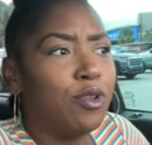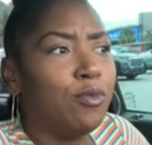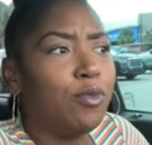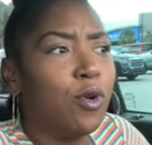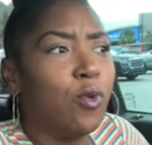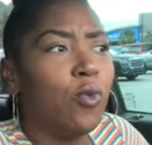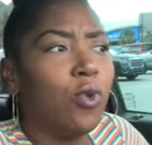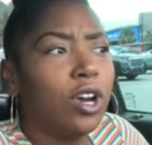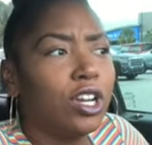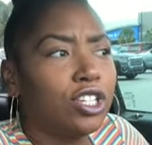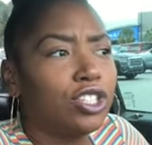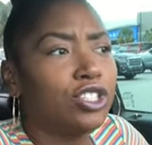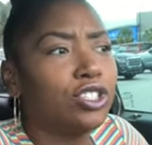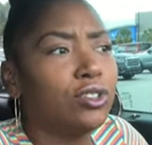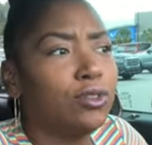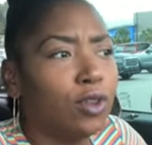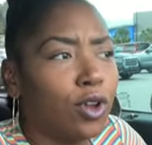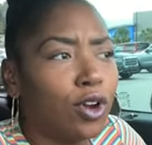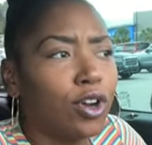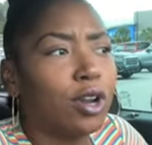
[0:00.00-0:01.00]
But once you
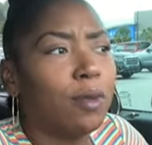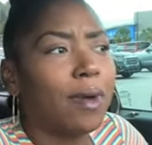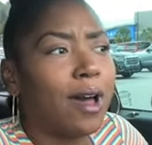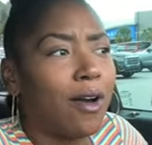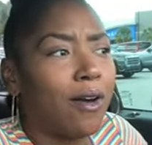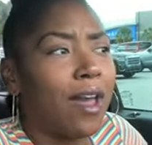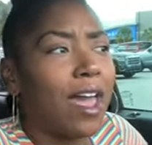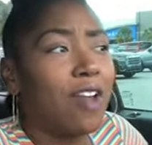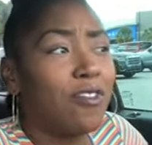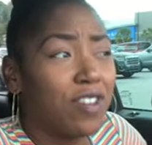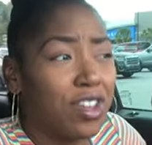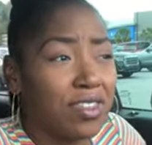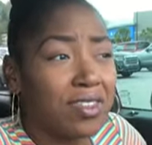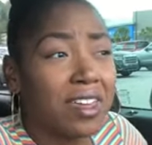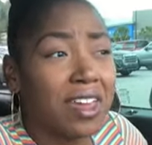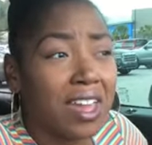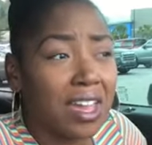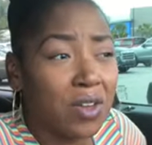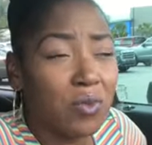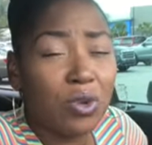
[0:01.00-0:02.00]
learn about
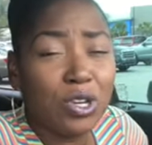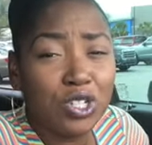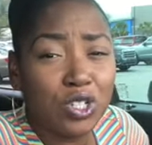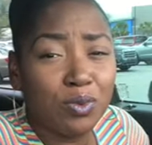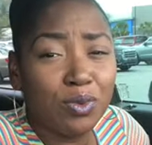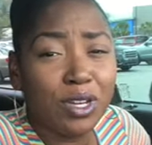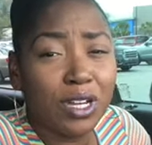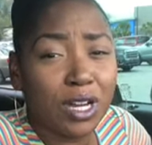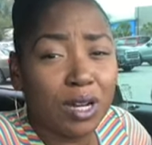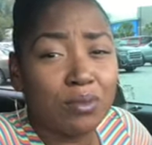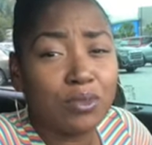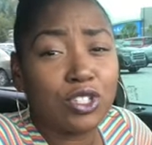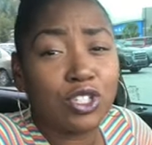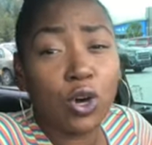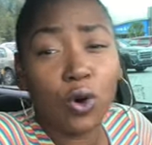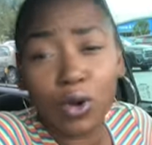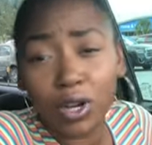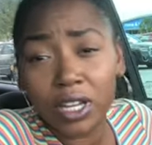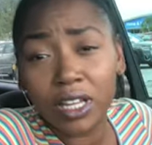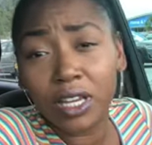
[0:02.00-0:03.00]
everything, once you become
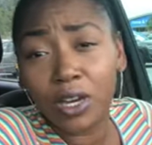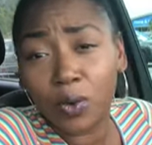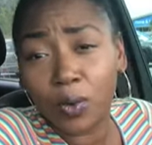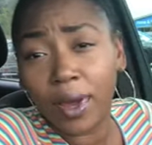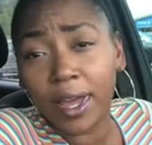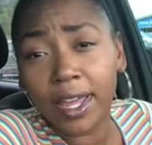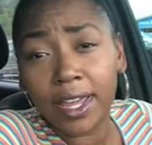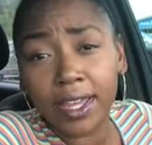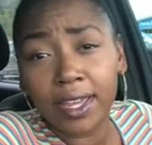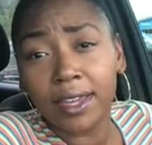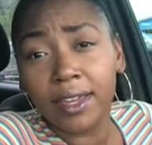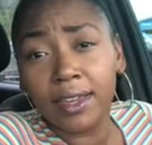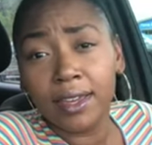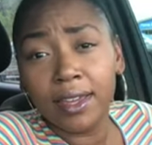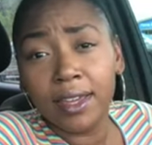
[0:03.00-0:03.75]
totally awake